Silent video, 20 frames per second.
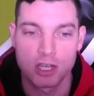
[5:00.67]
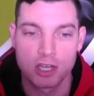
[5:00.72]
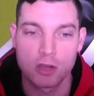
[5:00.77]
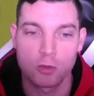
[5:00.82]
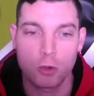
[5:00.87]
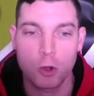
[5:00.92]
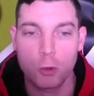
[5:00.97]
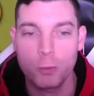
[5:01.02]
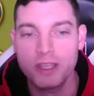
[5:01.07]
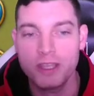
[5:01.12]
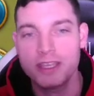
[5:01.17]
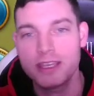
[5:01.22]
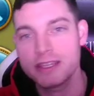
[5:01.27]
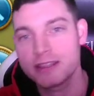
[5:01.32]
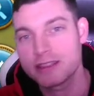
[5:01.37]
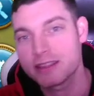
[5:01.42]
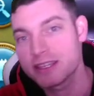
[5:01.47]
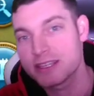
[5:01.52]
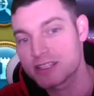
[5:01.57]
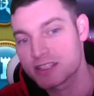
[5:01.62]
Well, we get
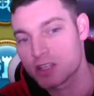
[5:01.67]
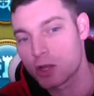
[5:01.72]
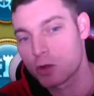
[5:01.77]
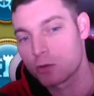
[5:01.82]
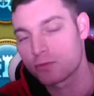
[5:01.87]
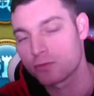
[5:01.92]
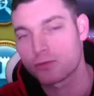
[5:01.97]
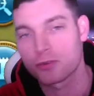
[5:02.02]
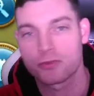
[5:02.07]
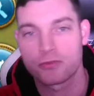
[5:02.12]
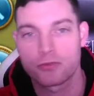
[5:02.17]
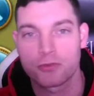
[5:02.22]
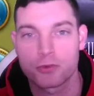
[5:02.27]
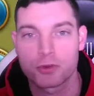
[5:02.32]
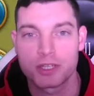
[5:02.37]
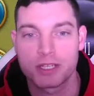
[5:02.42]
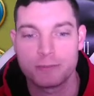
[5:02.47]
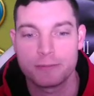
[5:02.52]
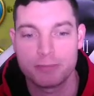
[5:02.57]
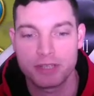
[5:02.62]
this zone for
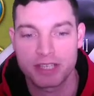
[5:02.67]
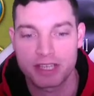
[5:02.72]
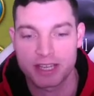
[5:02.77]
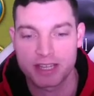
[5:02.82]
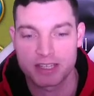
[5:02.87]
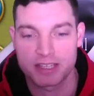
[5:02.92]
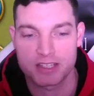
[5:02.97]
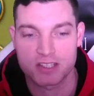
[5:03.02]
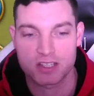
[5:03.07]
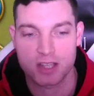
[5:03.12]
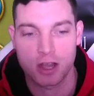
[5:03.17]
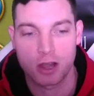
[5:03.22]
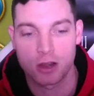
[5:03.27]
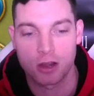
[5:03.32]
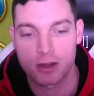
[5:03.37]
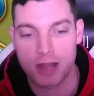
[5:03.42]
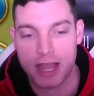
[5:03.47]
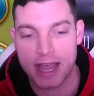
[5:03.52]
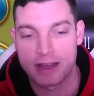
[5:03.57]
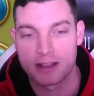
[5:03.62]
free because
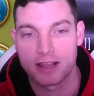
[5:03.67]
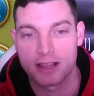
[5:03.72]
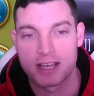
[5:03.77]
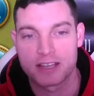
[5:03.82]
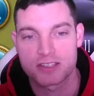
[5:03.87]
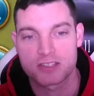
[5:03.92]
our allies